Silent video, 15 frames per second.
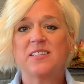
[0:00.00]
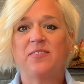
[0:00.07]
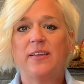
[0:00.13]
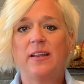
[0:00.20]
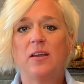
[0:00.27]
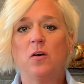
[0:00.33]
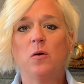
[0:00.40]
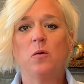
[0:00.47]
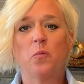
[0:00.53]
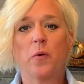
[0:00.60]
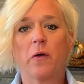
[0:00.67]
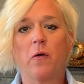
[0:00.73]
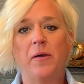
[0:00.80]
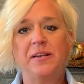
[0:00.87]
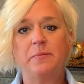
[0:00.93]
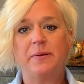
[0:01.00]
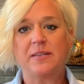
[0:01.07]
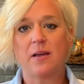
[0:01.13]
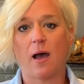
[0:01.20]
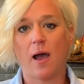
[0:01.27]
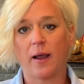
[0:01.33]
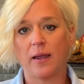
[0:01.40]
video, we're going to be
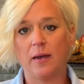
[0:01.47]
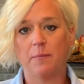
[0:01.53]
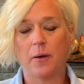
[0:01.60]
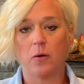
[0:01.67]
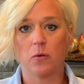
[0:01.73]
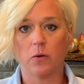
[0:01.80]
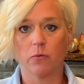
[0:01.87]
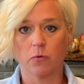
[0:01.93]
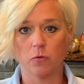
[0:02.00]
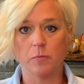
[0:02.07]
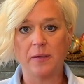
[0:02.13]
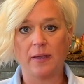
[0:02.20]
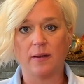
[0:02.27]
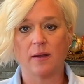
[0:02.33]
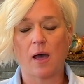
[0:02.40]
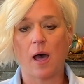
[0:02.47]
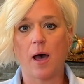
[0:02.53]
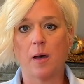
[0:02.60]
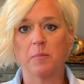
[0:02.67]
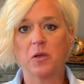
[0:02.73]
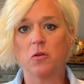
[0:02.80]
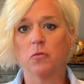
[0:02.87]
talking about grooming.
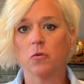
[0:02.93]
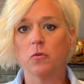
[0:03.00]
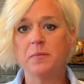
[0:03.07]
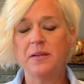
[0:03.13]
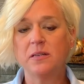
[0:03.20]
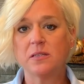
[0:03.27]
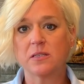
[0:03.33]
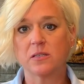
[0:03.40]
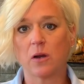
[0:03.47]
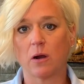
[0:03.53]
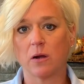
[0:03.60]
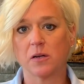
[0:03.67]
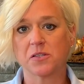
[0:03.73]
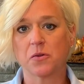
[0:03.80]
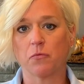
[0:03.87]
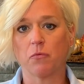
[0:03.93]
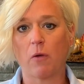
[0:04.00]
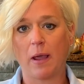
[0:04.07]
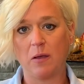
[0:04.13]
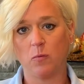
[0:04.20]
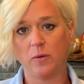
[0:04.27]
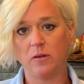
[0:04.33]
Grooming starts
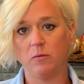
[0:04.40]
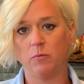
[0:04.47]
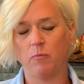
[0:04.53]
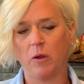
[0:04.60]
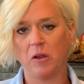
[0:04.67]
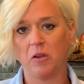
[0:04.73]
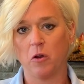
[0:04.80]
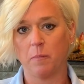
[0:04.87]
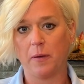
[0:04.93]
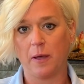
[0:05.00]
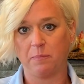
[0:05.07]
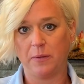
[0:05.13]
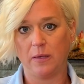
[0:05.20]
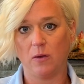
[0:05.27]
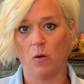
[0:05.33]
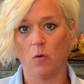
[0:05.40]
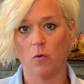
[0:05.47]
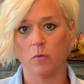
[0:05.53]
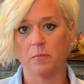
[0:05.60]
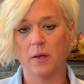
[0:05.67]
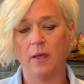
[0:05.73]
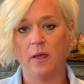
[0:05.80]
right when you bring your puppy
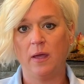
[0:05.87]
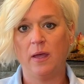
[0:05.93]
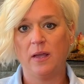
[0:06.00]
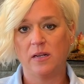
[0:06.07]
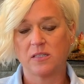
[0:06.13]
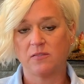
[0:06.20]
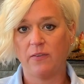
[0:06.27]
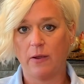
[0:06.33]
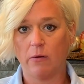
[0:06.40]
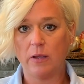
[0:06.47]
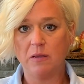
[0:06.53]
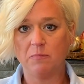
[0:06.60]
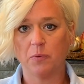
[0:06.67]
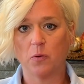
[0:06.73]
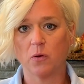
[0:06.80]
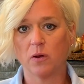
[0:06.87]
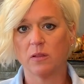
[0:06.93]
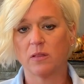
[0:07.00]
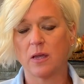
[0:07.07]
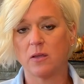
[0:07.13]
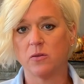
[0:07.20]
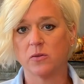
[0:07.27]
home. It's very important
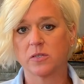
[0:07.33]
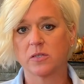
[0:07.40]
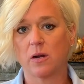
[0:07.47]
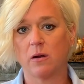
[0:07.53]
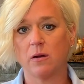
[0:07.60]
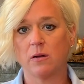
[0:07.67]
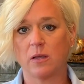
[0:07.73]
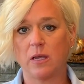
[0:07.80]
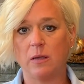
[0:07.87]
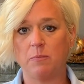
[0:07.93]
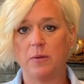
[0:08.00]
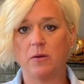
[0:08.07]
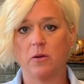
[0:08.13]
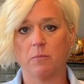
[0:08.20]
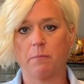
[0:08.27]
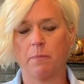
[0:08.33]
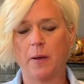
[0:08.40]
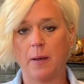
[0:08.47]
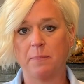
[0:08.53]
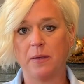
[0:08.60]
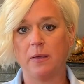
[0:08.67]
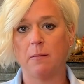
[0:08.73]
that you start keeping your
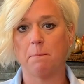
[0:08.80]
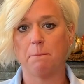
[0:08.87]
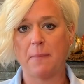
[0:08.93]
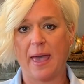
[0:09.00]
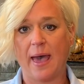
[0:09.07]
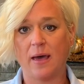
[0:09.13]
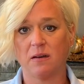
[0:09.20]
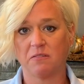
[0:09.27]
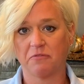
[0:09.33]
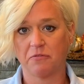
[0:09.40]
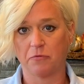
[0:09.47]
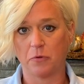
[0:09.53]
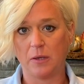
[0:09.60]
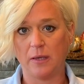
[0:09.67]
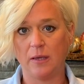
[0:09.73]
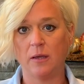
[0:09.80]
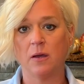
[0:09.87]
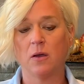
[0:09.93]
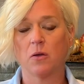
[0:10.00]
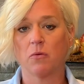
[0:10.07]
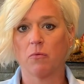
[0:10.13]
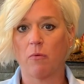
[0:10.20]
puppy mat-free
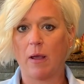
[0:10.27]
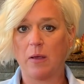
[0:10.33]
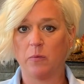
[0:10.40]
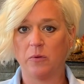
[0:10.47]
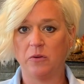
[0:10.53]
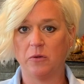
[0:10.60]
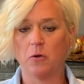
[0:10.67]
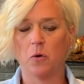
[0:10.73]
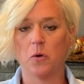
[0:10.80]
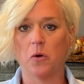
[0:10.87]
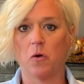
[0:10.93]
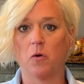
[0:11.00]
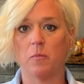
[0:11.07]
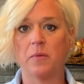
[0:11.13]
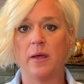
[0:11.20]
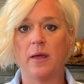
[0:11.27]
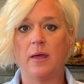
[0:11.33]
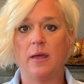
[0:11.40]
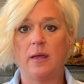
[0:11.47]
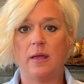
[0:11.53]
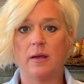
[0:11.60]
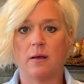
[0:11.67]
right when you go home.
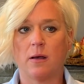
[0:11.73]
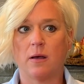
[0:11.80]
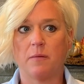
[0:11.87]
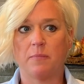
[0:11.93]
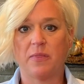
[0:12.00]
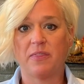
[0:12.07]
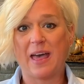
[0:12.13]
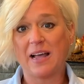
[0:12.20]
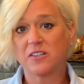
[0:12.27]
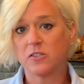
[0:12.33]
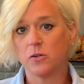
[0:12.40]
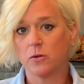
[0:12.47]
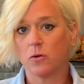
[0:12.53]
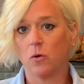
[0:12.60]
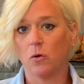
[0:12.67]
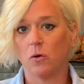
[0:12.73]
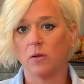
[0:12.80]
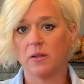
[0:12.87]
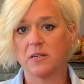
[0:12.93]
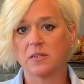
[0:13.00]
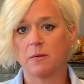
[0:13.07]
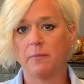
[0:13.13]
That's your goal,
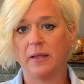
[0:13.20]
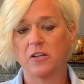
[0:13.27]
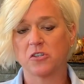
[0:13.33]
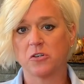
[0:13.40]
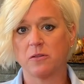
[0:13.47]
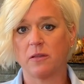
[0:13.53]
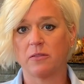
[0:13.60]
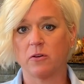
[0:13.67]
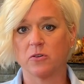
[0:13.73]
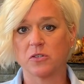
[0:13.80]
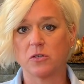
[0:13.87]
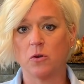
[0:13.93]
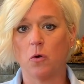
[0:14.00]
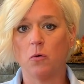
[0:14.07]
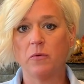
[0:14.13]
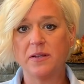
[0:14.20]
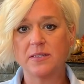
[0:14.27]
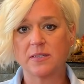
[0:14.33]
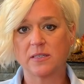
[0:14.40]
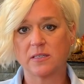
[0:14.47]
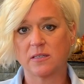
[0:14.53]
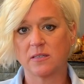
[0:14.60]
is to make sure that there's no
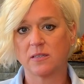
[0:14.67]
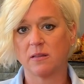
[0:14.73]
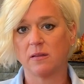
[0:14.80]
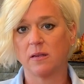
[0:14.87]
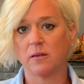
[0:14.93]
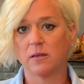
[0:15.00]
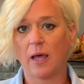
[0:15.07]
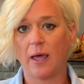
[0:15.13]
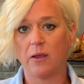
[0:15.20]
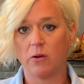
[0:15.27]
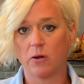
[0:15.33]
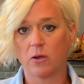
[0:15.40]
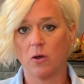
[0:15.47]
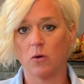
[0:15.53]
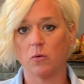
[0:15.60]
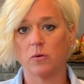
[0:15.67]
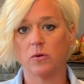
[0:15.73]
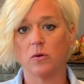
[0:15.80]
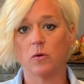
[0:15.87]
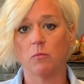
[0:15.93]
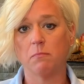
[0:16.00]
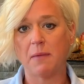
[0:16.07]
resistance in the entire coat,
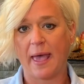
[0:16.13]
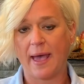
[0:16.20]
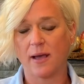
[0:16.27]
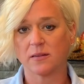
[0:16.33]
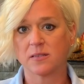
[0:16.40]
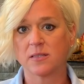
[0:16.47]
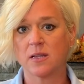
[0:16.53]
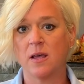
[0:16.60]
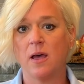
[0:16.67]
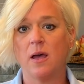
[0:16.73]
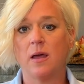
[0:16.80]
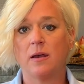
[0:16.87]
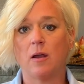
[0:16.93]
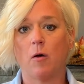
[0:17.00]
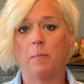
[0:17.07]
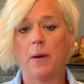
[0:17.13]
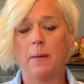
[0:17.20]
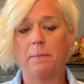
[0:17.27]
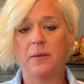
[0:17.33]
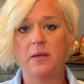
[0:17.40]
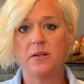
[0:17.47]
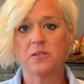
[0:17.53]
no mats. Now,
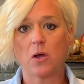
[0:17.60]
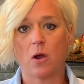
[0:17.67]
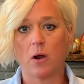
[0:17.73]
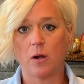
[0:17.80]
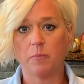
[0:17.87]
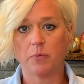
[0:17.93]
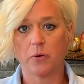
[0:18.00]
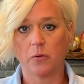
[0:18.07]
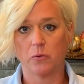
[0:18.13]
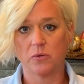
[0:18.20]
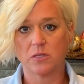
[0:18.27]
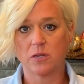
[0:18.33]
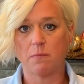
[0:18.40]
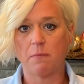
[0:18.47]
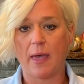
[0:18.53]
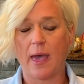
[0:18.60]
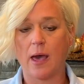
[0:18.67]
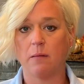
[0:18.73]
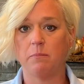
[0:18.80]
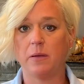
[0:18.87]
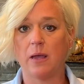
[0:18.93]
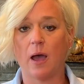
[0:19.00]
puppies are prone to
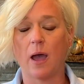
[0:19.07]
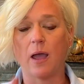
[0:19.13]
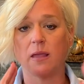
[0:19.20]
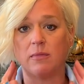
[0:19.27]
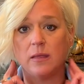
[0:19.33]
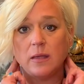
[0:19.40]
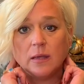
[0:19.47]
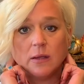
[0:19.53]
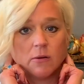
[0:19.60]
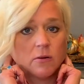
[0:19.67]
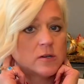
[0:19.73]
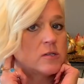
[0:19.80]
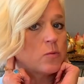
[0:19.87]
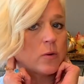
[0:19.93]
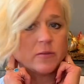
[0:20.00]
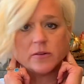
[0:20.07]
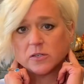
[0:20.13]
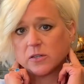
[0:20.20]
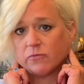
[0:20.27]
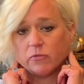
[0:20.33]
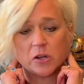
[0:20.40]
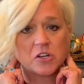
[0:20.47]
mat behind the ears where
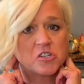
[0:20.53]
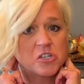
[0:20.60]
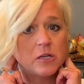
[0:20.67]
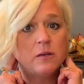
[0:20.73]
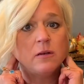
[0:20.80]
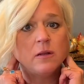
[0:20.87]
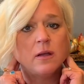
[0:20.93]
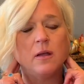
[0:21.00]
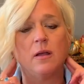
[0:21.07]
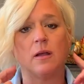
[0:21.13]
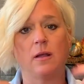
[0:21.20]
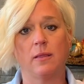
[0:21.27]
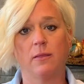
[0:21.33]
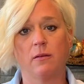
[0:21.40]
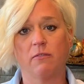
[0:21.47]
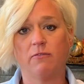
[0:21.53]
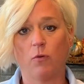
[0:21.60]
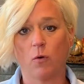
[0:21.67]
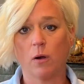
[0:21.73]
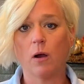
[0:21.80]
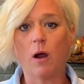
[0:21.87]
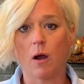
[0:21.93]
there's friction, in their
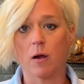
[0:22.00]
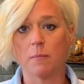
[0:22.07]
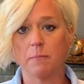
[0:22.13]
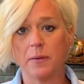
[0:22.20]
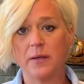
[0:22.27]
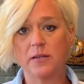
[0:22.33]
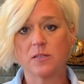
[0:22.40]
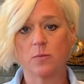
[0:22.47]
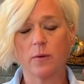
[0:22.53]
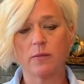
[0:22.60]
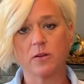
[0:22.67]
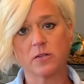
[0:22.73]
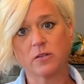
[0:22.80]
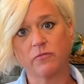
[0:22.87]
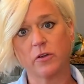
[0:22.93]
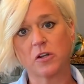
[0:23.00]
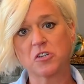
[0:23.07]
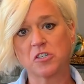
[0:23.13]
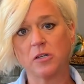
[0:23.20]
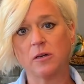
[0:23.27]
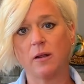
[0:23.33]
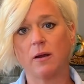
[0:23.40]
fore armpits where there's
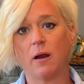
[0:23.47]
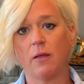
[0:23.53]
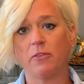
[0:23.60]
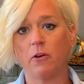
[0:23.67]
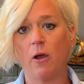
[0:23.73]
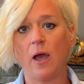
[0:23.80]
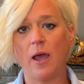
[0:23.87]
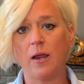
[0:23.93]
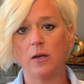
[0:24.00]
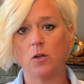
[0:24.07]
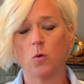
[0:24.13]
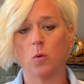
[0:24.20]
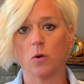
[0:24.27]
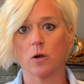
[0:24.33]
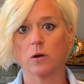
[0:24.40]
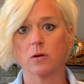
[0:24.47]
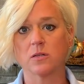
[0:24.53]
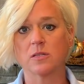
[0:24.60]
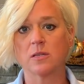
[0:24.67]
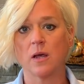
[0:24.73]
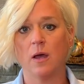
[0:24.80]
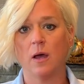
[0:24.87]
friction, and on their
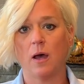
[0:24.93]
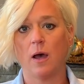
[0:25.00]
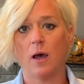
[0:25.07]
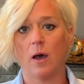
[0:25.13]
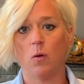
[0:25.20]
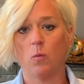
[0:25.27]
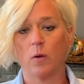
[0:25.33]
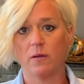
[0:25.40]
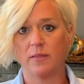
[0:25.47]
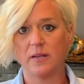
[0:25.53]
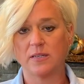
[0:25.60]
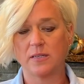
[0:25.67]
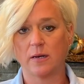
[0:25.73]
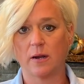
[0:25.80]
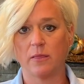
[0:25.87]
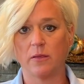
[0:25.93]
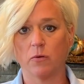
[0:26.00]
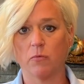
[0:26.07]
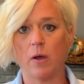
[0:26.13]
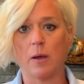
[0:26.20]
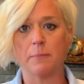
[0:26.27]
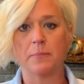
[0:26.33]
hindquarters where they sit on their
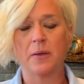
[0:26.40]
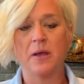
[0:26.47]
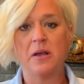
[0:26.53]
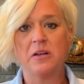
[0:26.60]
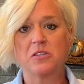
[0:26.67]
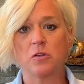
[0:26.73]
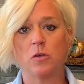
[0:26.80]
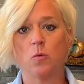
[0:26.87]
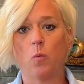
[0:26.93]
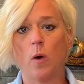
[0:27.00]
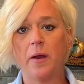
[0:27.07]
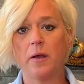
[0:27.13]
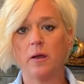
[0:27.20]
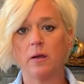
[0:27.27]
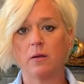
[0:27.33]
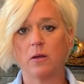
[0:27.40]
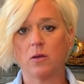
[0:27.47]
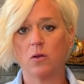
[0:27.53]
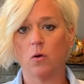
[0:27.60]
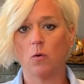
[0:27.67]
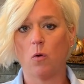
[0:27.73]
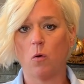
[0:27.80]
rump. So you want to
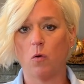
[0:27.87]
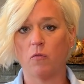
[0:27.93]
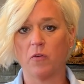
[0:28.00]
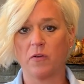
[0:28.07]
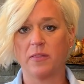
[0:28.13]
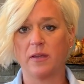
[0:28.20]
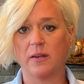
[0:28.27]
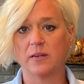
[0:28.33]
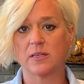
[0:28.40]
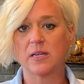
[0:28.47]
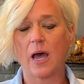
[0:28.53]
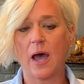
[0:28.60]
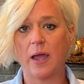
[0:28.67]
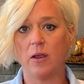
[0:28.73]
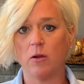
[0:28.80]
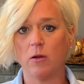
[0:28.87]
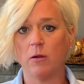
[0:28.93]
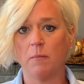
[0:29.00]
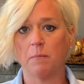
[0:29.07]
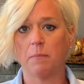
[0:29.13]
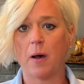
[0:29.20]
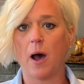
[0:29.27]
go over the entire
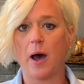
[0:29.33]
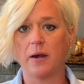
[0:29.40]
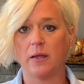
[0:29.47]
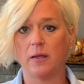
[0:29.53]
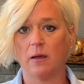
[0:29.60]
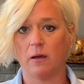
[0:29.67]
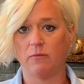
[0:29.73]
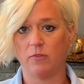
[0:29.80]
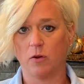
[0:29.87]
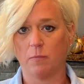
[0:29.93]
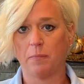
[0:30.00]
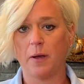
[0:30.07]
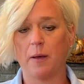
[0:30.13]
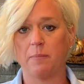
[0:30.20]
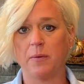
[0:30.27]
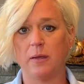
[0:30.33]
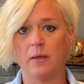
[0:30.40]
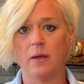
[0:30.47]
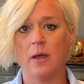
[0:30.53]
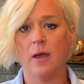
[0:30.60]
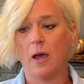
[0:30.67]
body of your puppy